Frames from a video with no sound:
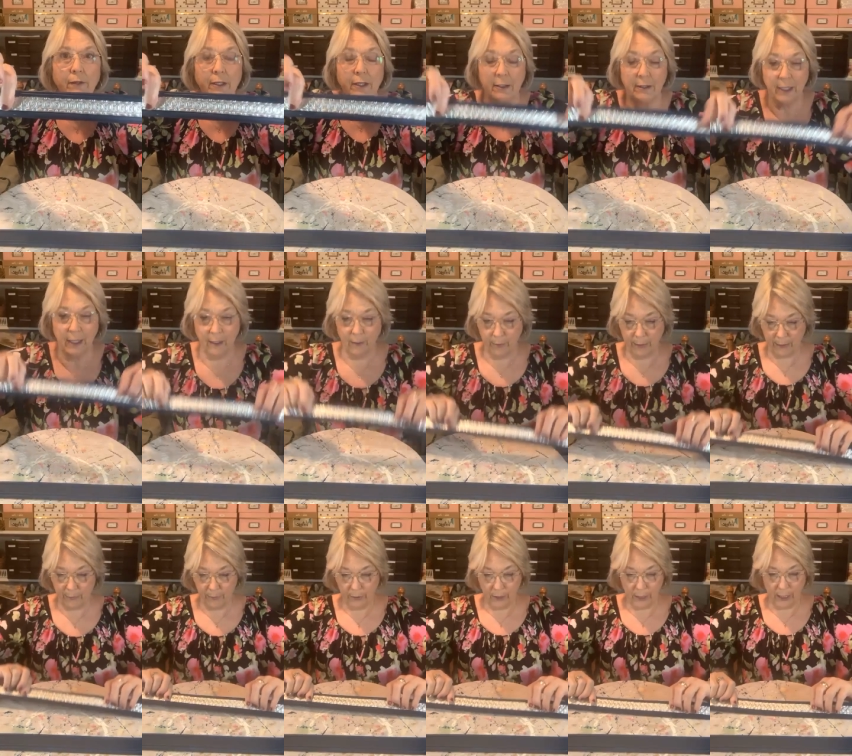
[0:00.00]
I think
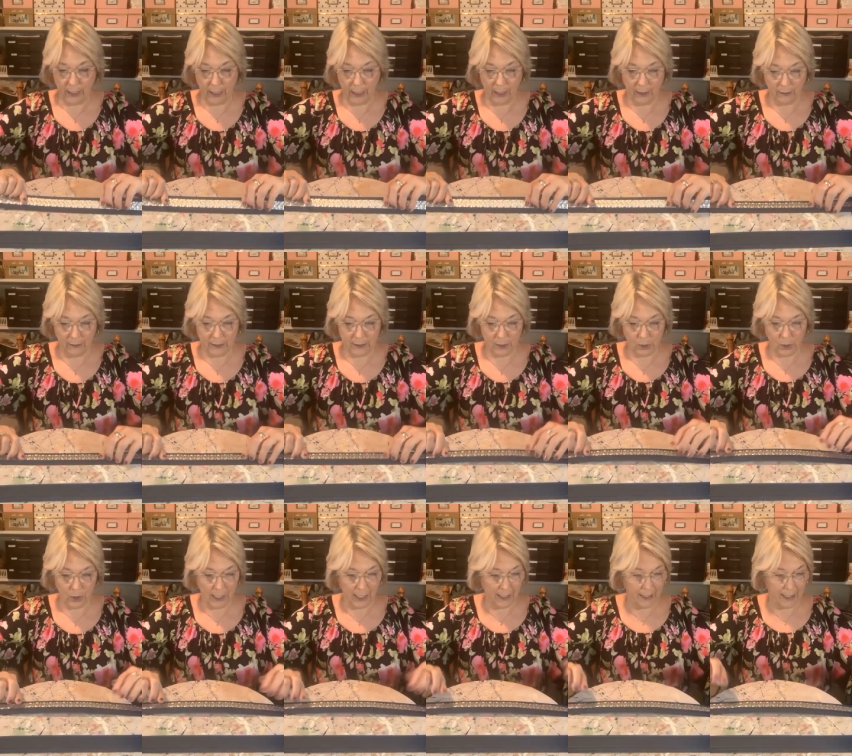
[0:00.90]
that'll be pretty.
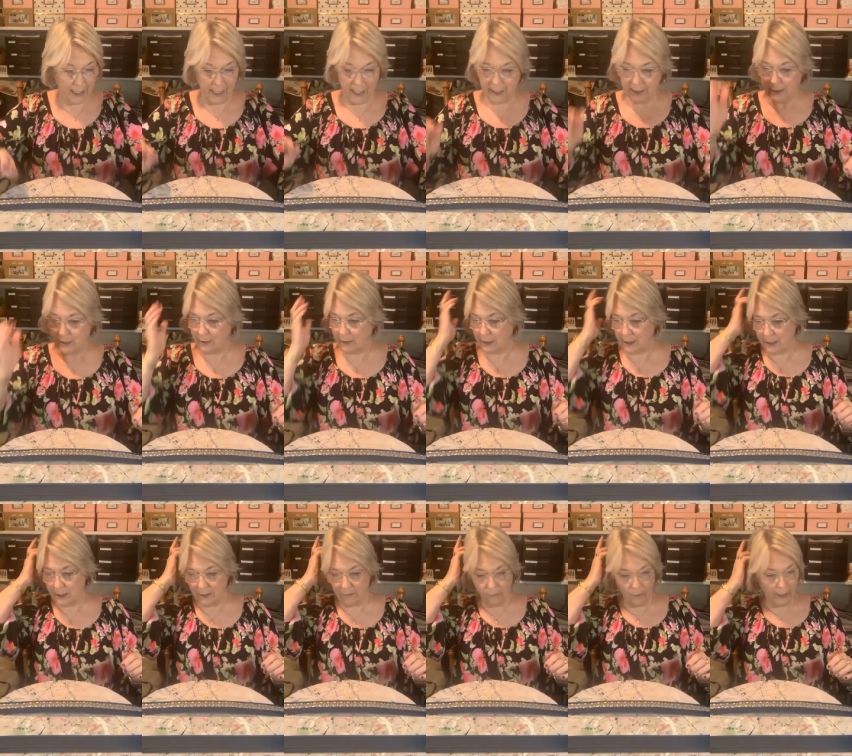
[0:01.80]
Let's try that.
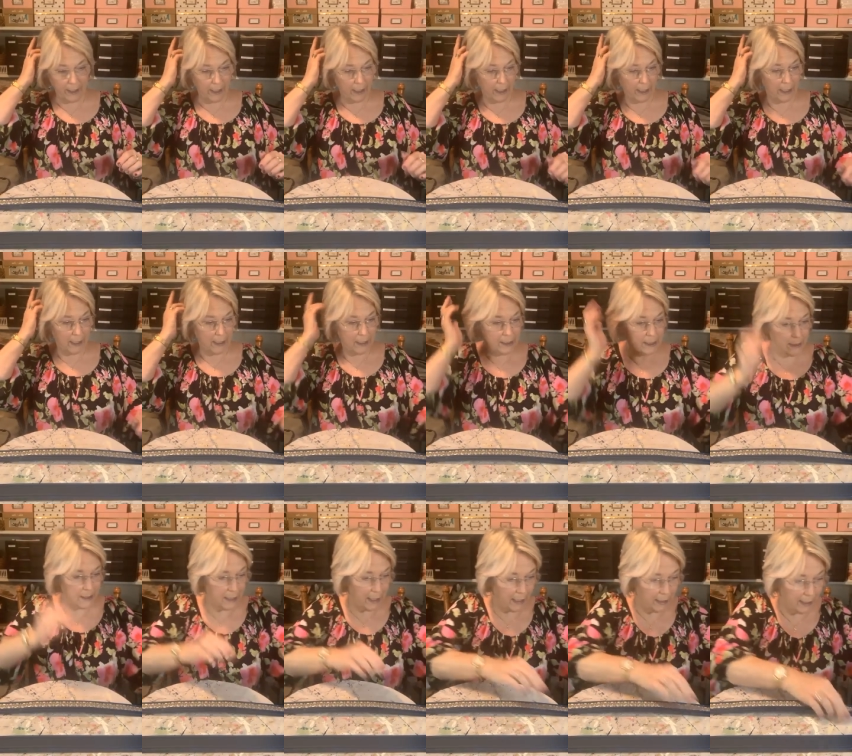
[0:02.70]
Let's see if we can get
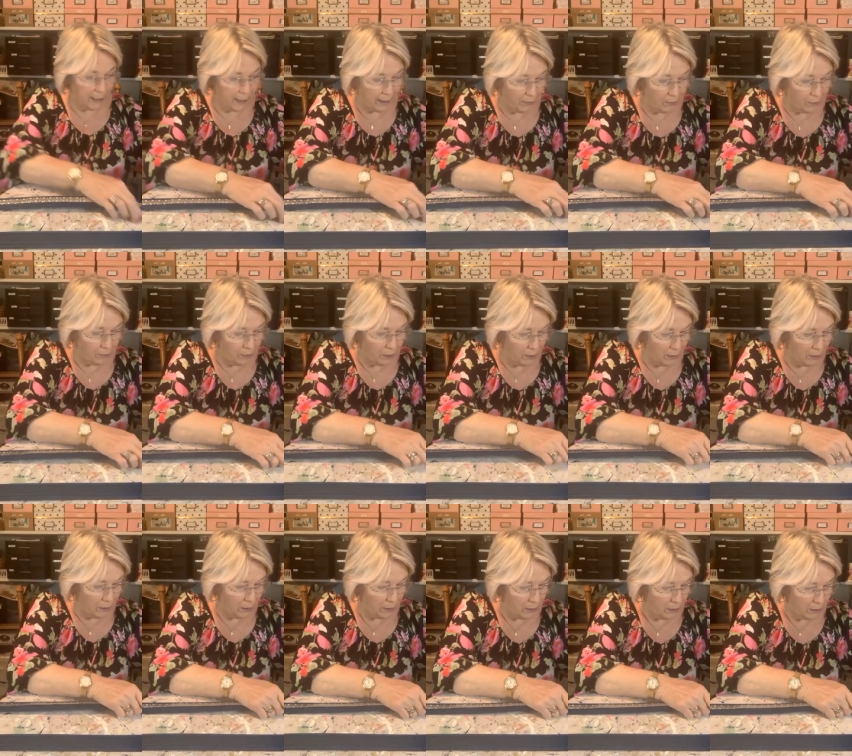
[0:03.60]
it to stay down.
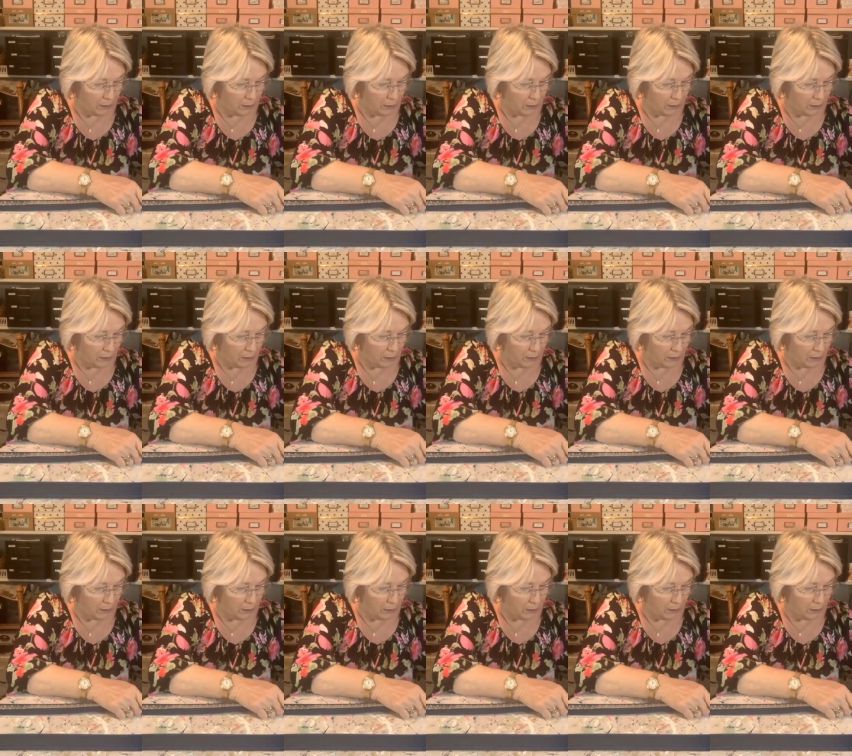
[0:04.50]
